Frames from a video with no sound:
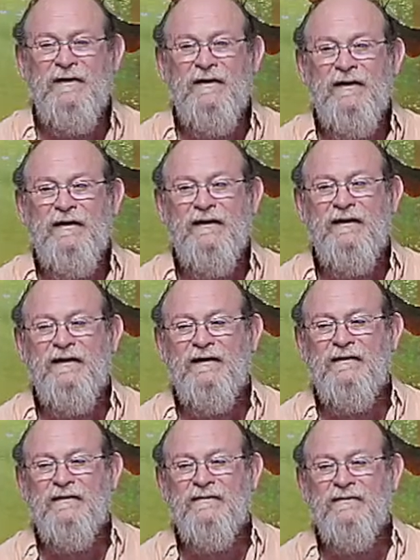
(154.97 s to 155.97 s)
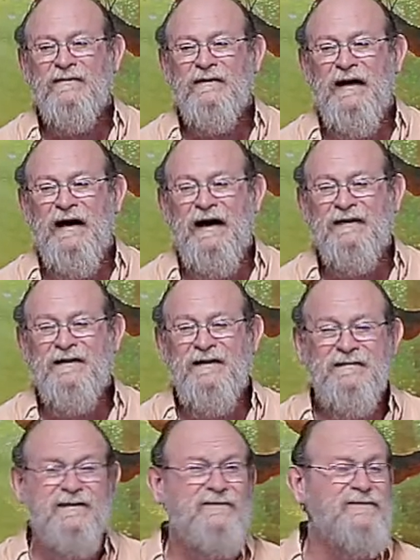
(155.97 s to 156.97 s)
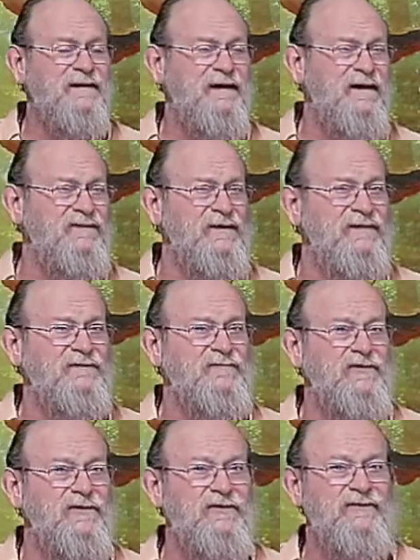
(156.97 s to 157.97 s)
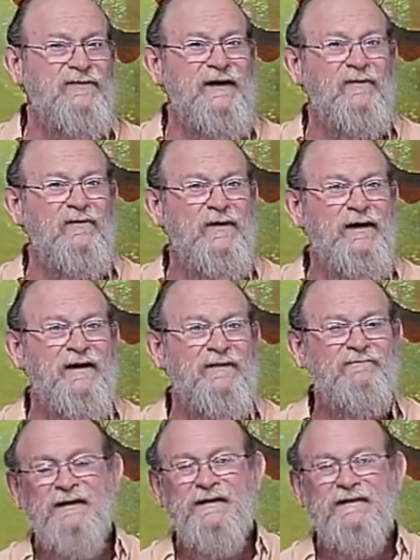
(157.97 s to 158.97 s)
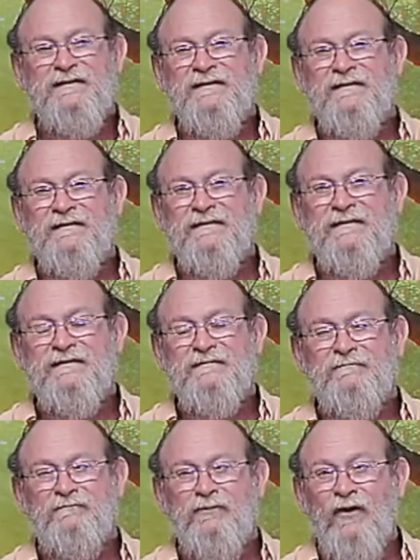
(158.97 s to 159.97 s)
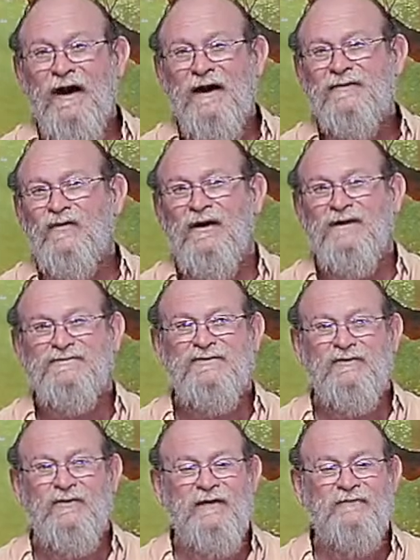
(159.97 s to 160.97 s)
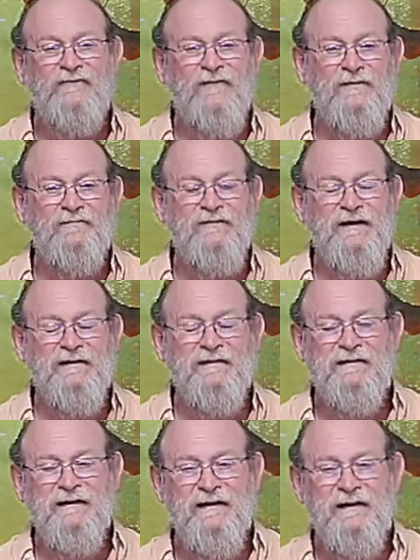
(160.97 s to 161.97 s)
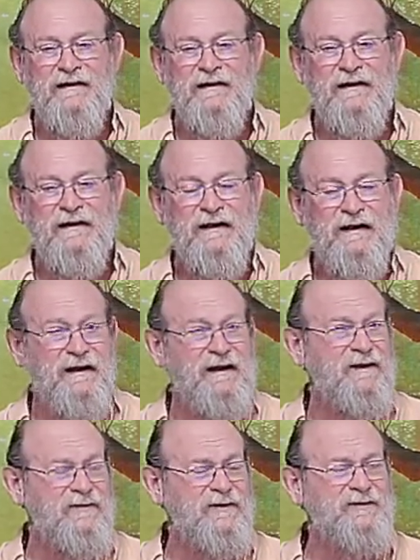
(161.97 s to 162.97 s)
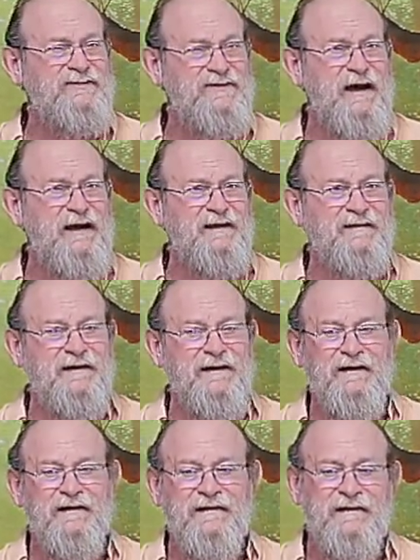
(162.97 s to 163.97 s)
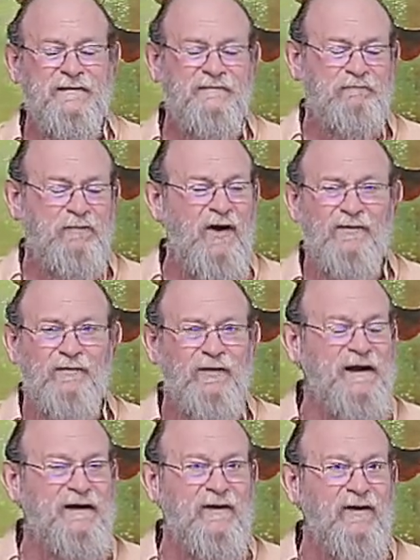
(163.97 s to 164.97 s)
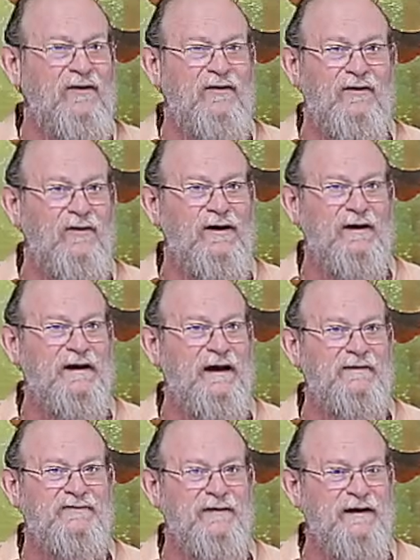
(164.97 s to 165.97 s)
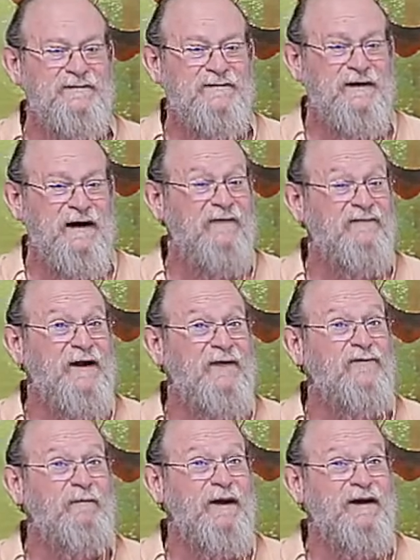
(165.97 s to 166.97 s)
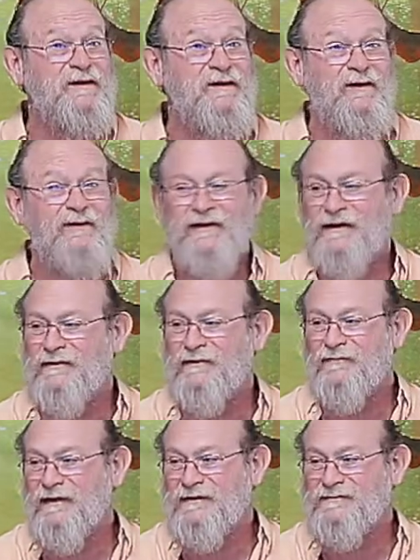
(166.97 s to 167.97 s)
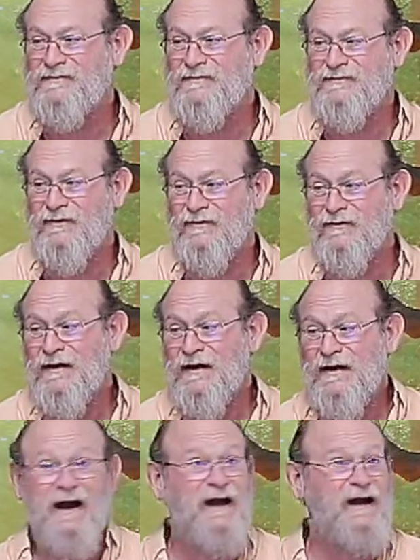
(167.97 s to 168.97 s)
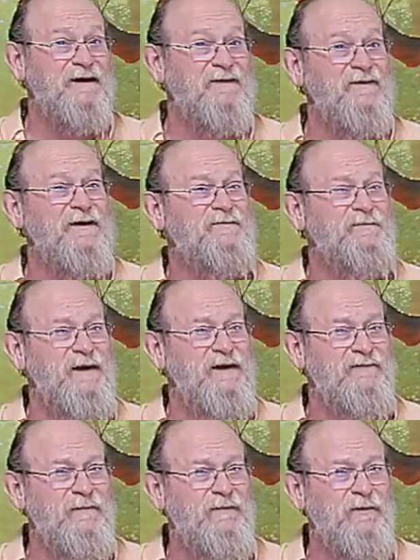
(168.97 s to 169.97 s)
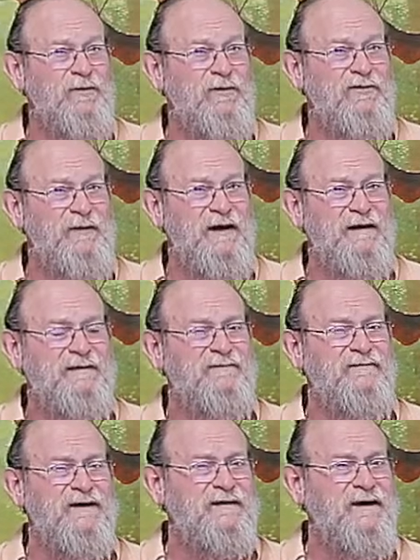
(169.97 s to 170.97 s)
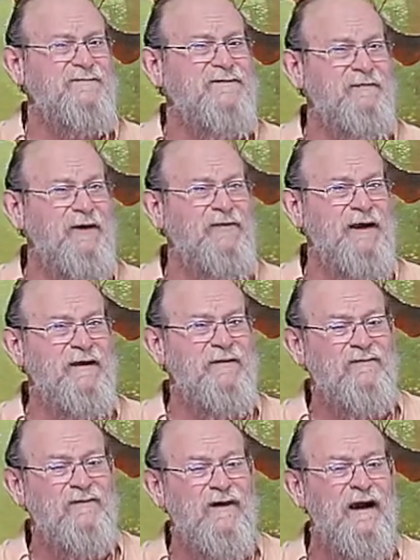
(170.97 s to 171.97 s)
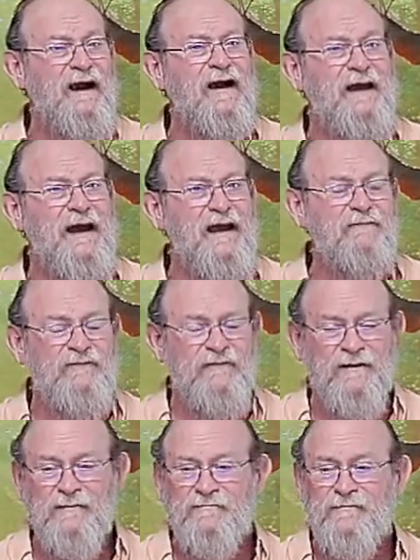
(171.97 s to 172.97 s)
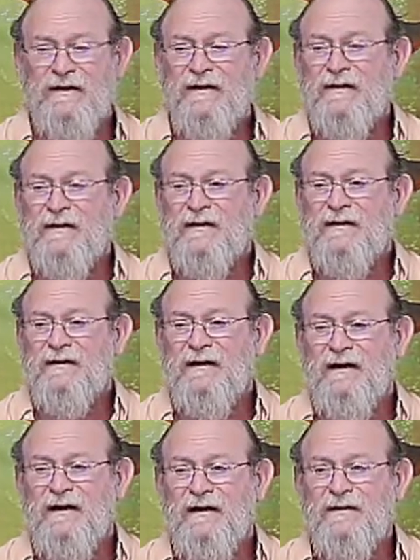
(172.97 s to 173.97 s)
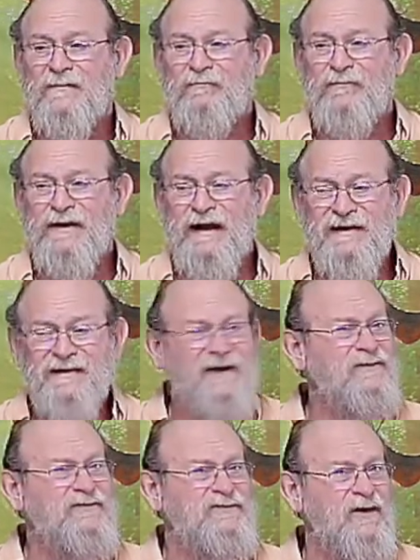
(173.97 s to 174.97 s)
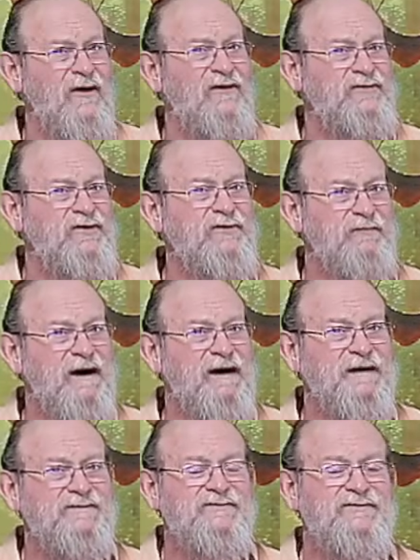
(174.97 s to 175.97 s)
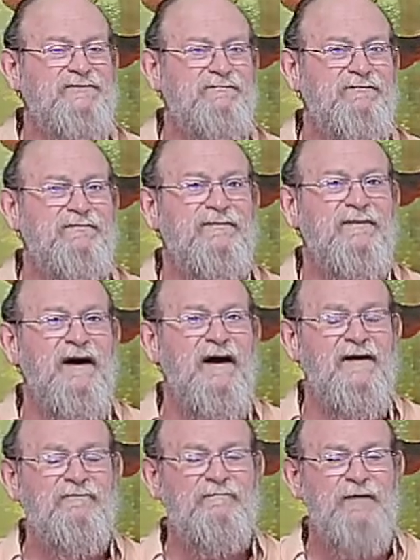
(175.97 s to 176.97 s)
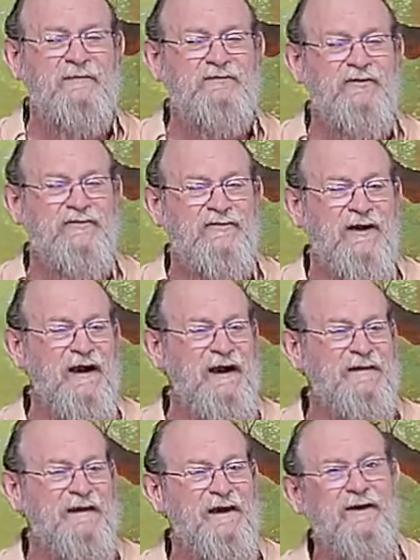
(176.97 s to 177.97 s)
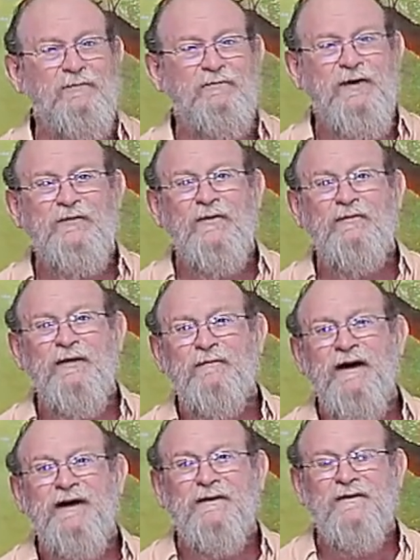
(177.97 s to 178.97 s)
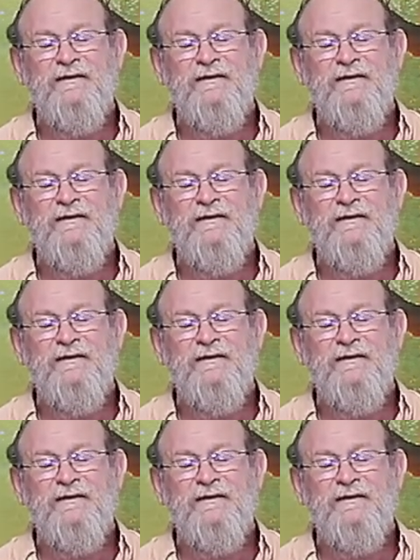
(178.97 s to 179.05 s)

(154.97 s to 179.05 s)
I think there's a level of truth that we have been brainwashed away from, that in Christianity, and probably in all organized religion. I haven't ever been in all the other religions, so I can only speak from the perspective, the testimony of where I came from. But I never saw too much of people trying to help people be better.